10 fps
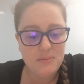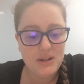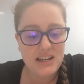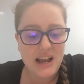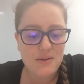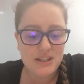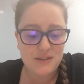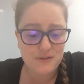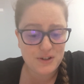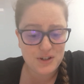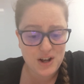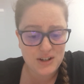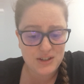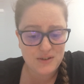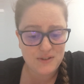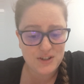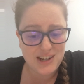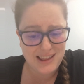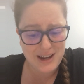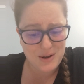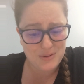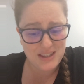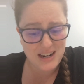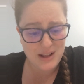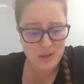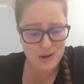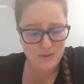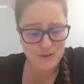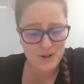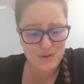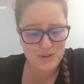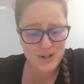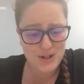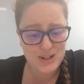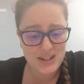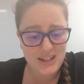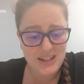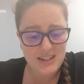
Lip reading: but now as the first shock is over, shall I own that I long for your return?